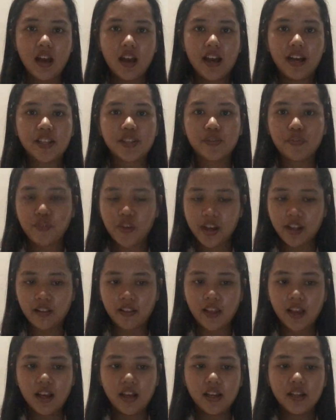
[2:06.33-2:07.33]
has failed
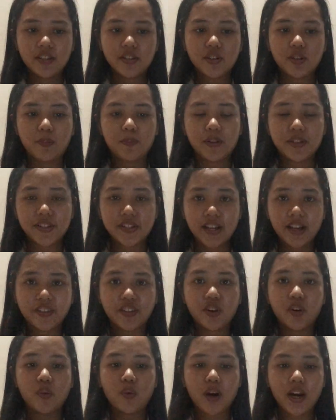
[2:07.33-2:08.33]
to protect
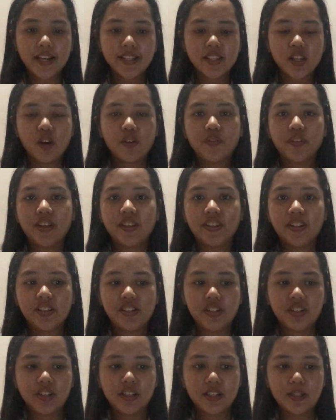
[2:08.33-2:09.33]
the rights of
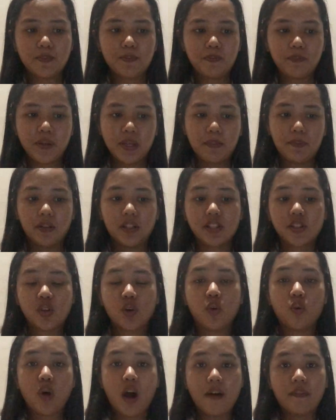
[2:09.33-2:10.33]
indigenous peoples
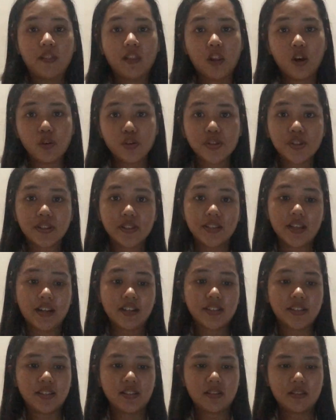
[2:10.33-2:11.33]
who have lost their
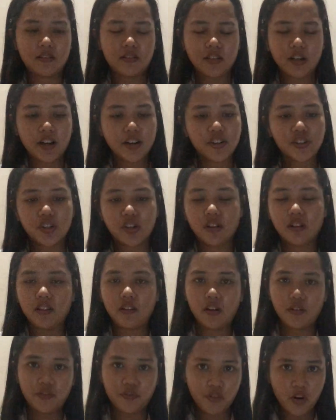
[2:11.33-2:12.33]
traditional
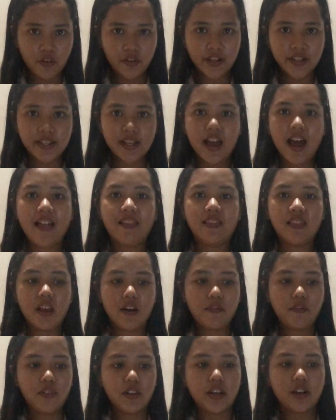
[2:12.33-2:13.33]
forests and
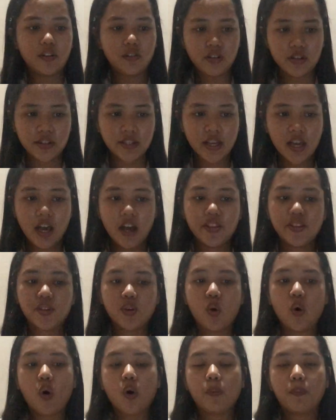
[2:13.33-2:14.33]
livelihoods to
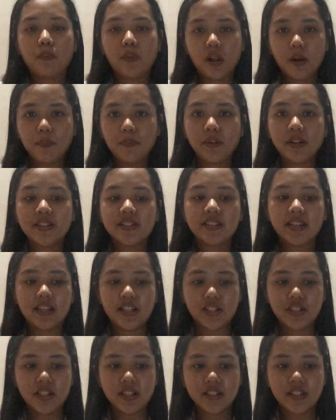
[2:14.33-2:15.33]
oil palm
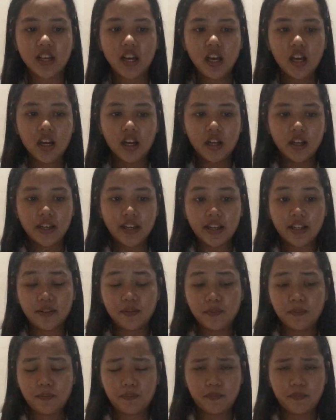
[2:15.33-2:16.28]
plantations in